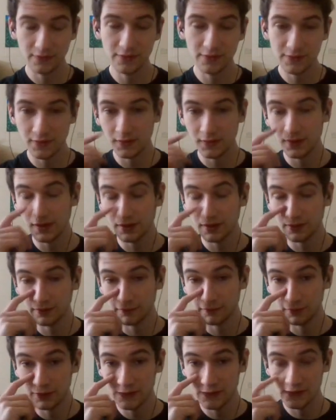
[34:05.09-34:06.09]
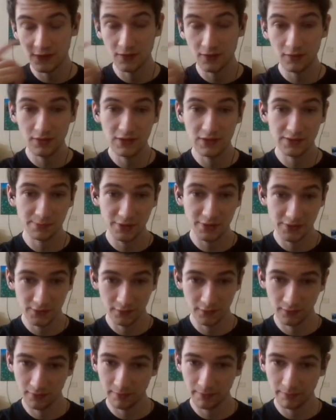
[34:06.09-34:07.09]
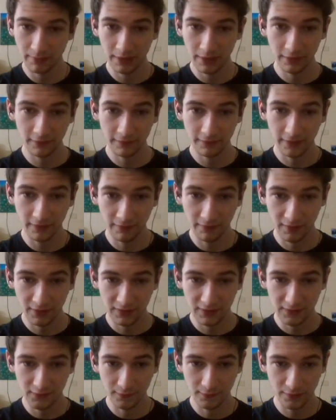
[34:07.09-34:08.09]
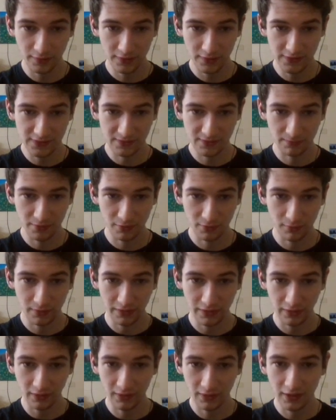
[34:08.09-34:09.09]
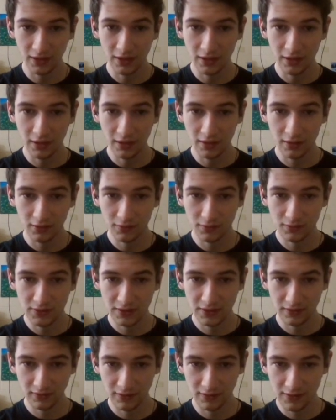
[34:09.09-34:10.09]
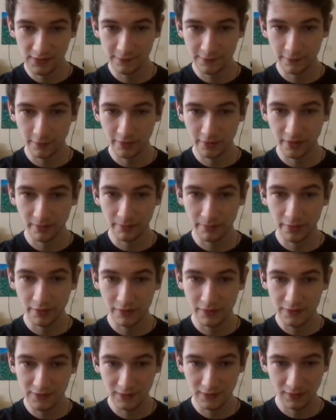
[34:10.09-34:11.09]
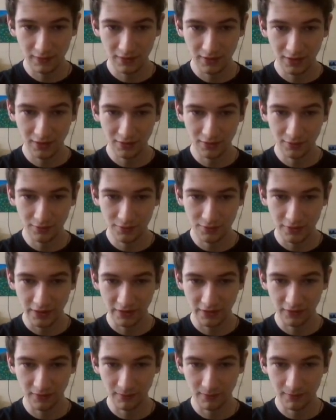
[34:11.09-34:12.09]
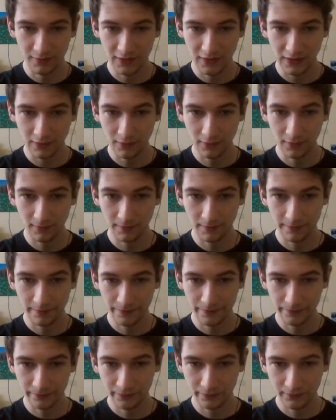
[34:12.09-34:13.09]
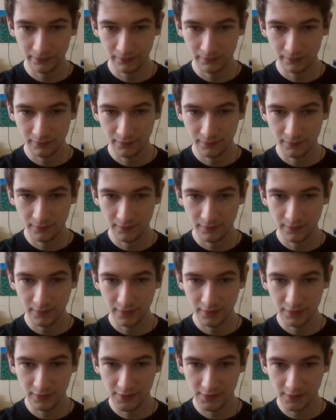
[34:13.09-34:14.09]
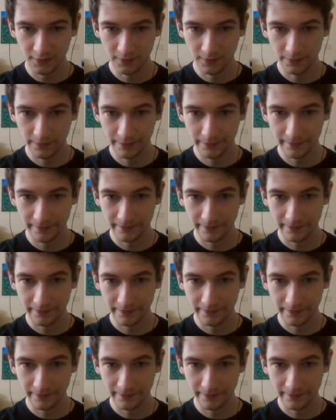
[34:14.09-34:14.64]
There's a lot of ways to do this puzzle. My favorite is a very simple way. You take these 4 numbers, and you drag them down, like so.